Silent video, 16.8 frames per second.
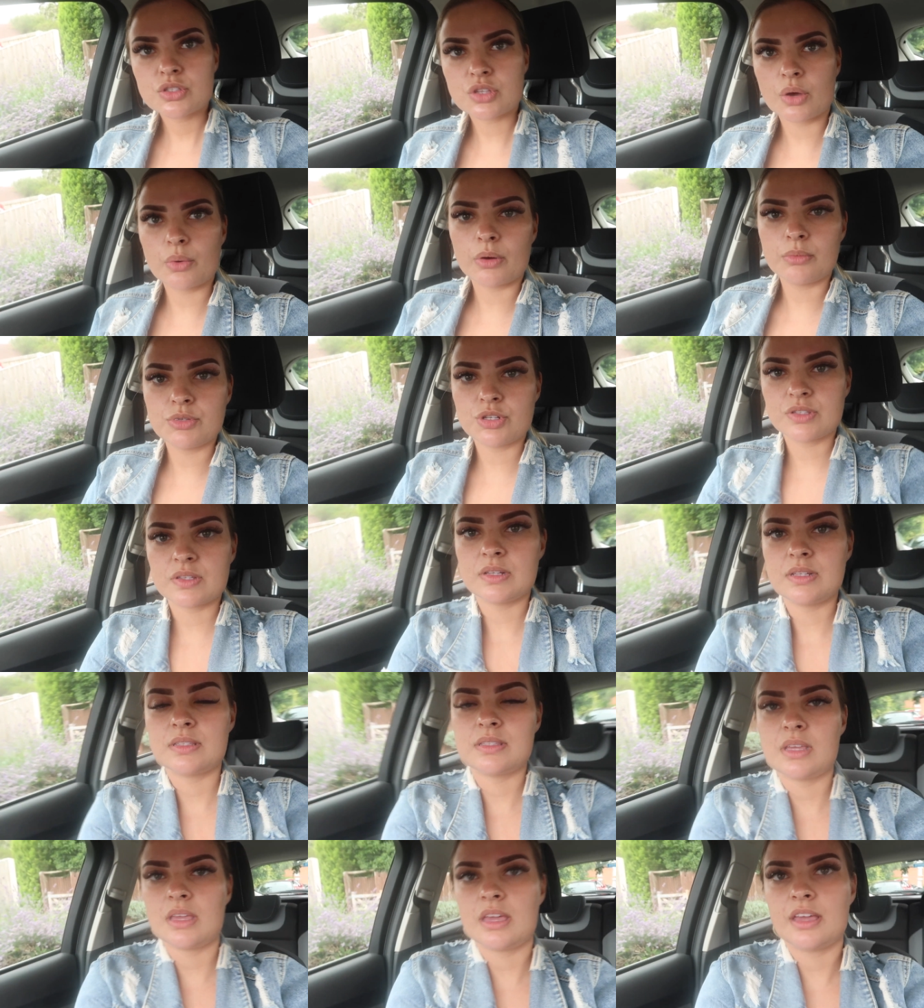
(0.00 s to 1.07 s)
So I'm just going
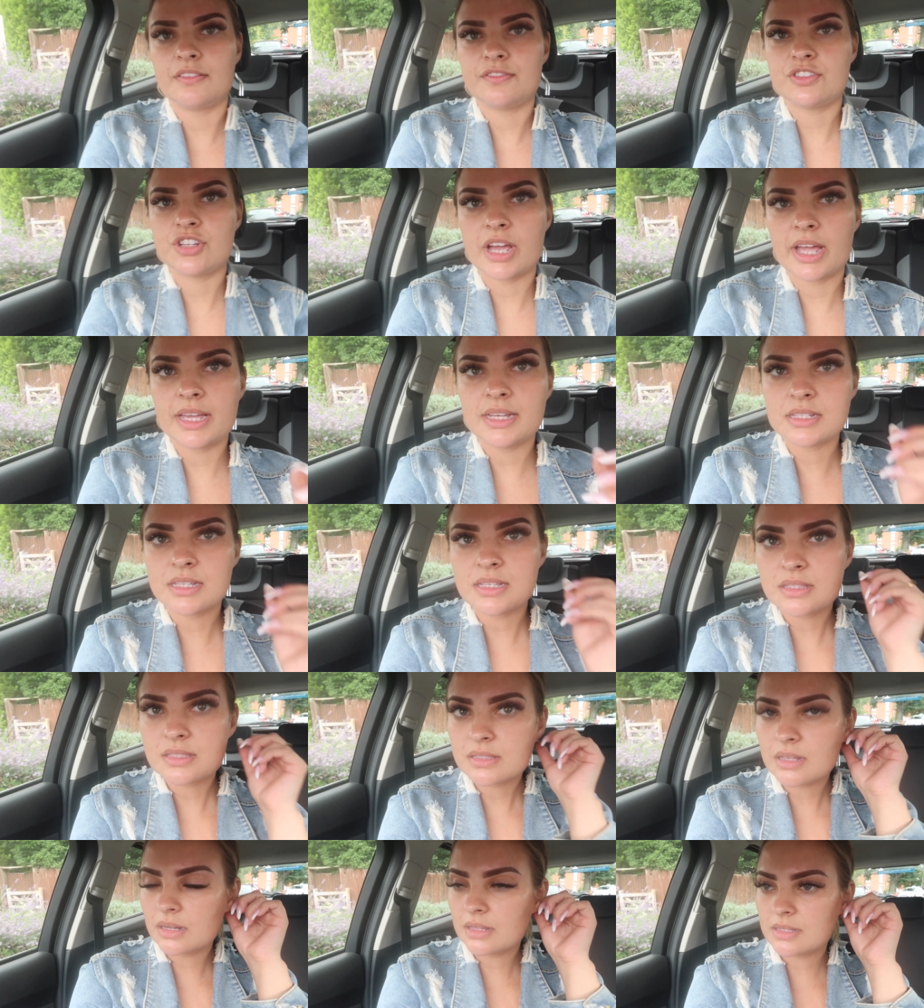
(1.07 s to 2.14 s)
to see if Jade is
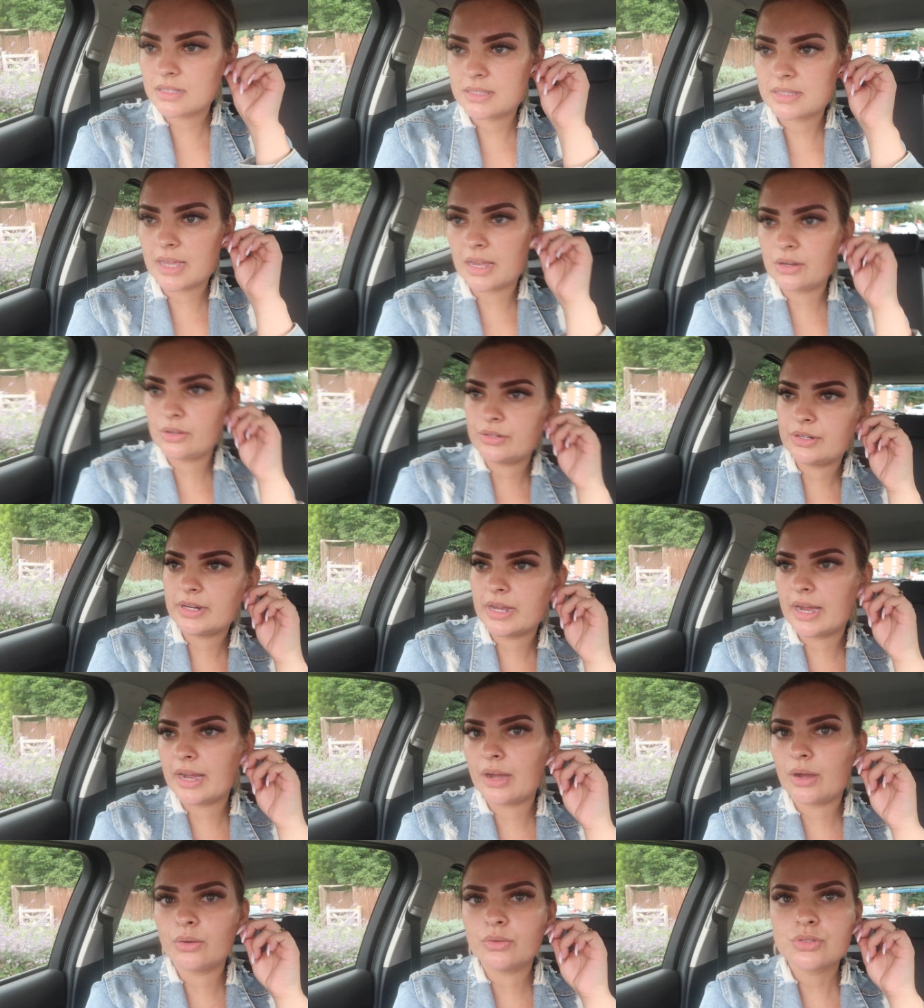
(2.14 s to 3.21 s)
still at the salon
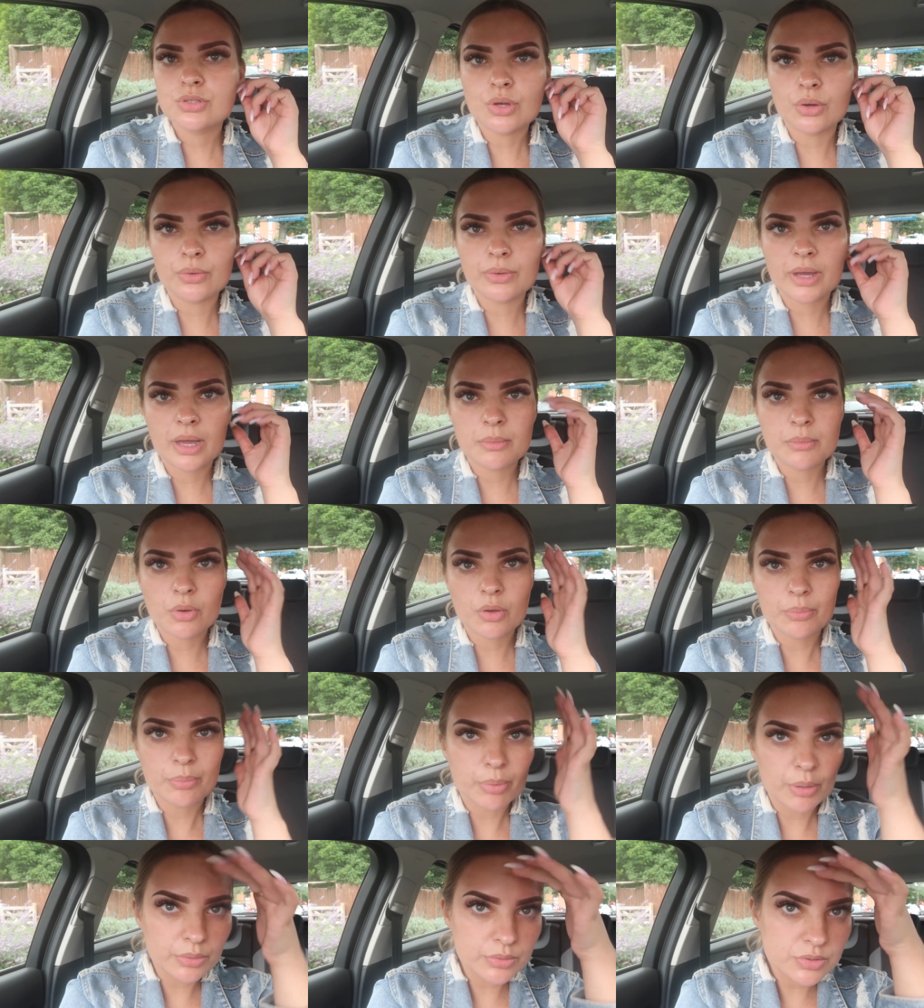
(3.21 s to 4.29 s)
now to go get my
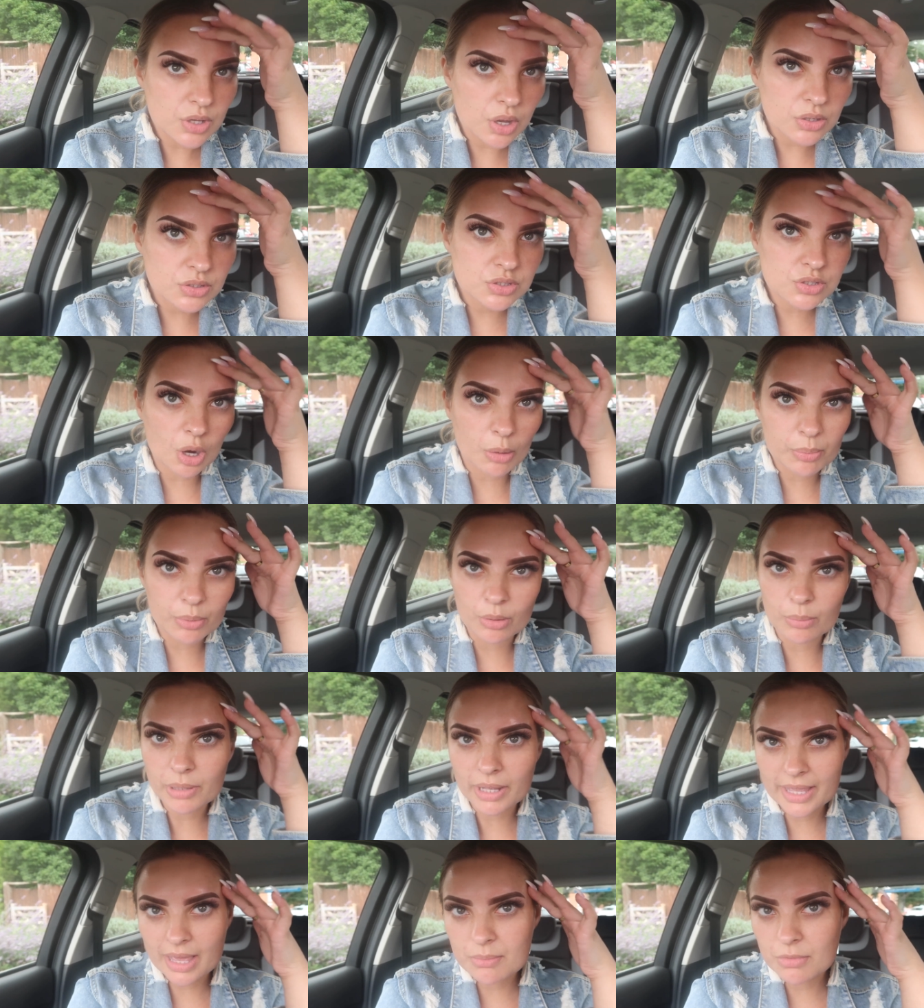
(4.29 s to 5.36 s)
Botox top up.
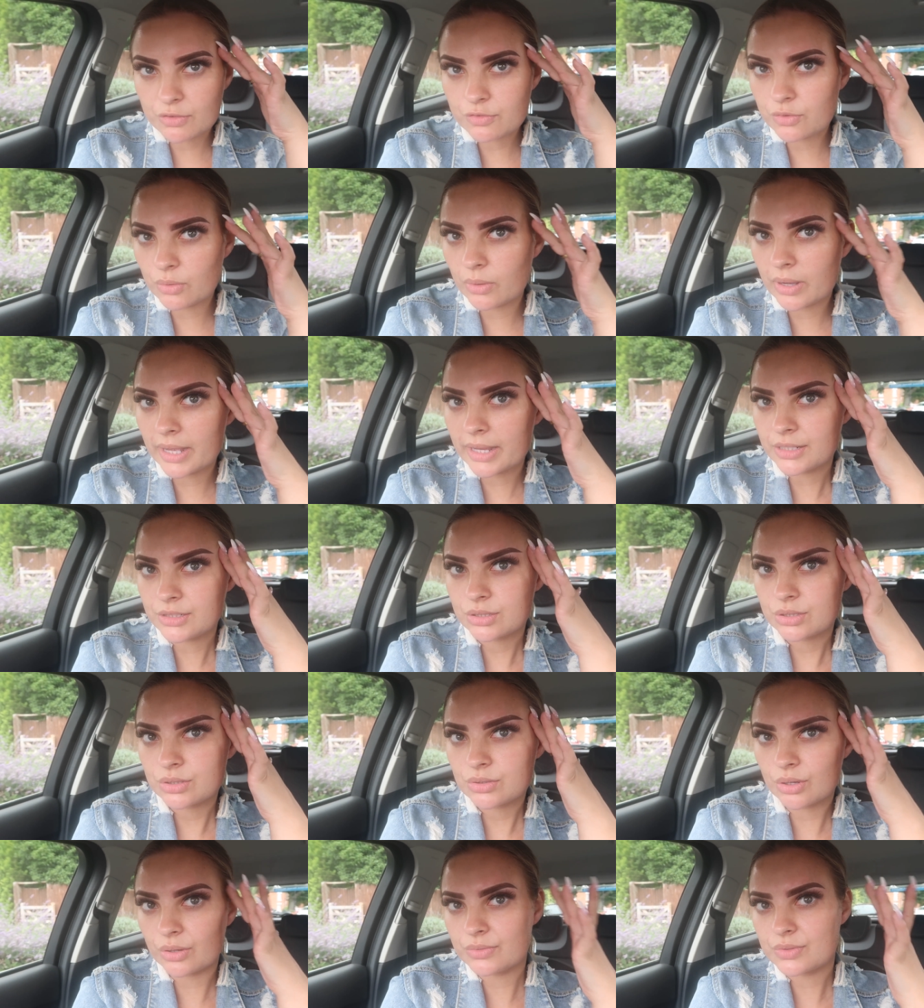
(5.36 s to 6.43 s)
I get my forehead,
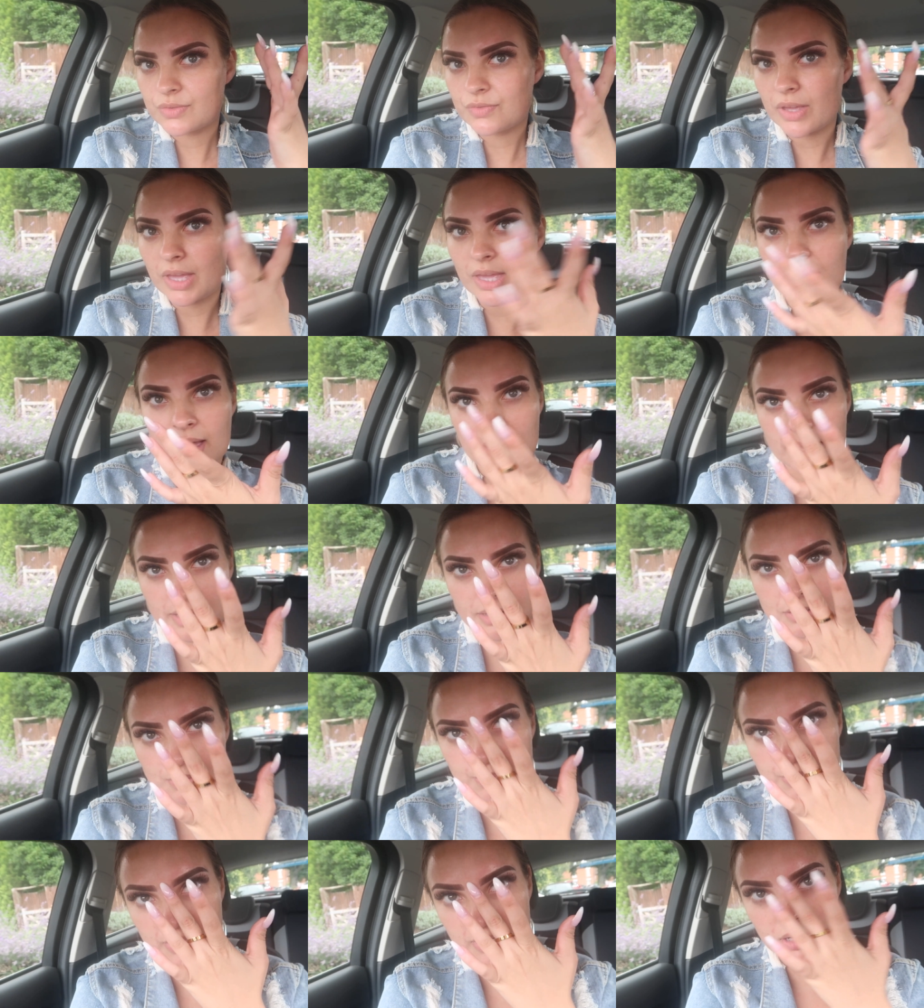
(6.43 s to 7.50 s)
crow's feet and
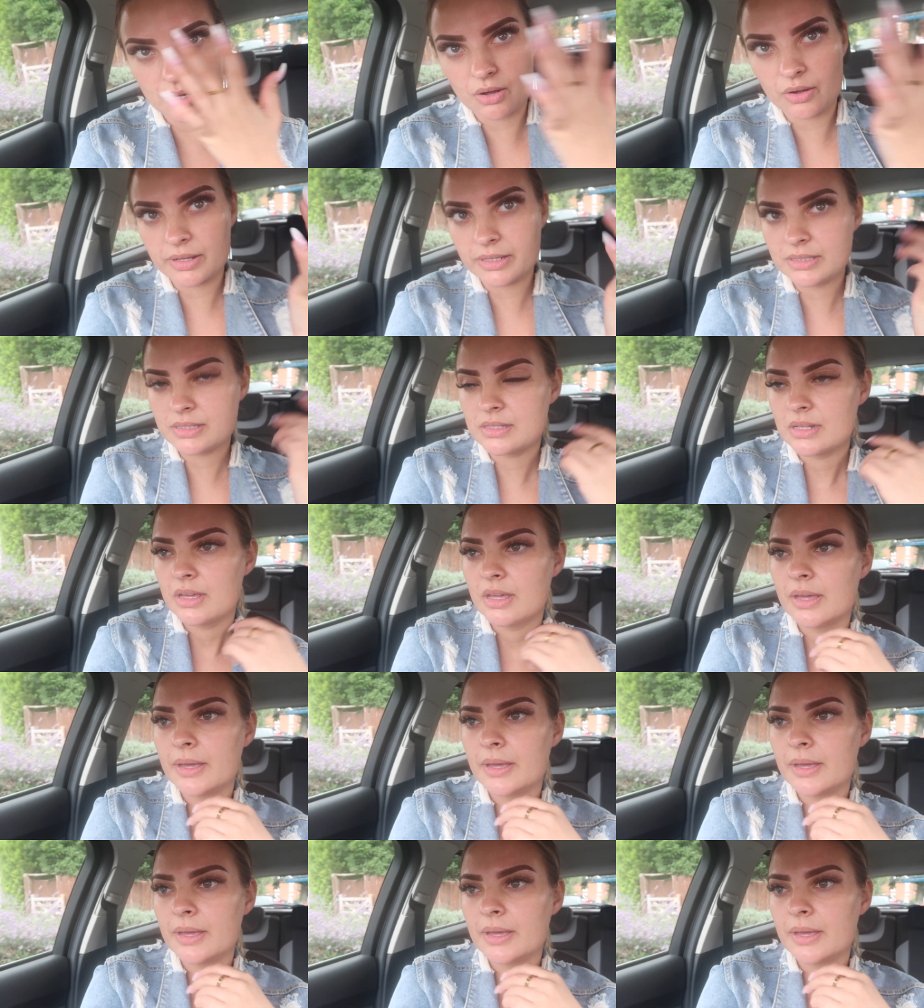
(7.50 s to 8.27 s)
bunny lines.